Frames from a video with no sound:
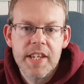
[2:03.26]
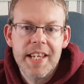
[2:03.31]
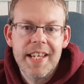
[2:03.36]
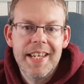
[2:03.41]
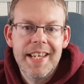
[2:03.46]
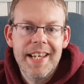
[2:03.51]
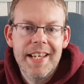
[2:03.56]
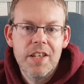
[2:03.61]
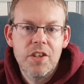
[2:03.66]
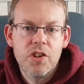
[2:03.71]

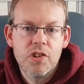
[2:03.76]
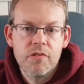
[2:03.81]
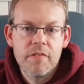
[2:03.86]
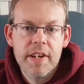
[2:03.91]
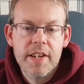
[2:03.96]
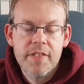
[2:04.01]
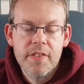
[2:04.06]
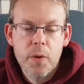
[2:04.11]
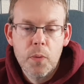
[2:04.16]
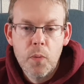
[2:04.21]
and
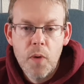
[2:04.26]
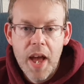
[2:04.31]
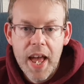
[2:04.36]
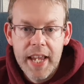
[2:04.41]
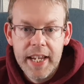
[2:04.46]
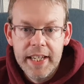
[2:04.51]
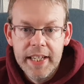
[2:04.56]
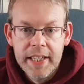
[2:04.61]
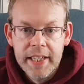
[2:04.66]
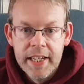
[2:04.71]
injuries
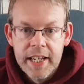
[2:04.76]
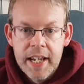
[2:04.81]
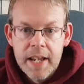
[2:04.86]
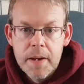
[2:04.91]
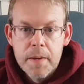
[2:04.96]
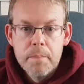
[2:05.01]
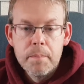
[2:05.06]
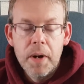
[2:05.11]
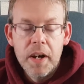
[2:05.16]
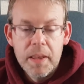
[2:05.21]
away.
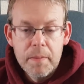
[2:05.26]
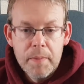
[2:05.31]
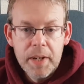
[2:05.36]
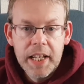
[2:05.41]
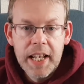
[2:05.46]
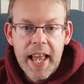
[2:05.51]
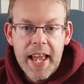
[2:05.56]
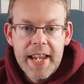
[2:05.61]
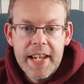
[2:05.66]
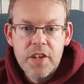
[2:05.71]
By the
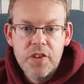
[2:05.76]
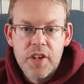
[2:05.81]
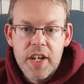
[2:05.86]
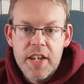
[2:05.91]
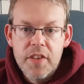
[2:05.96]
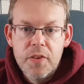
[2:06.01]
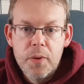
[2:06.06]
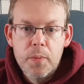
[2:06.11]
Middle Ages,